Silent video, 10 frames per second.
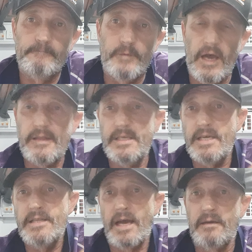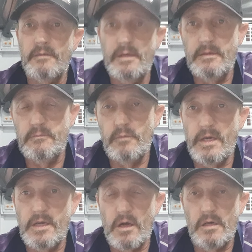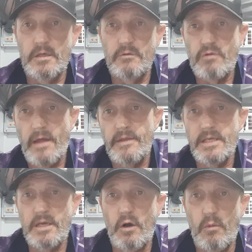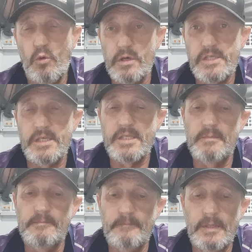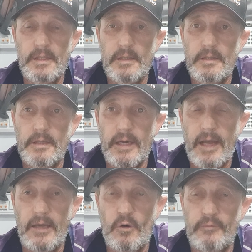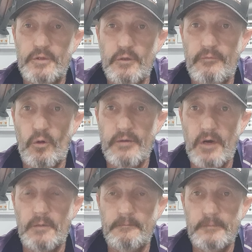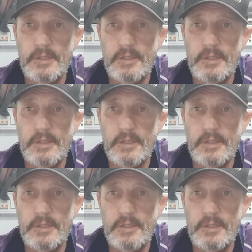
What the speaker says: you only need that when you're going to run the hot water system, off 240 volt.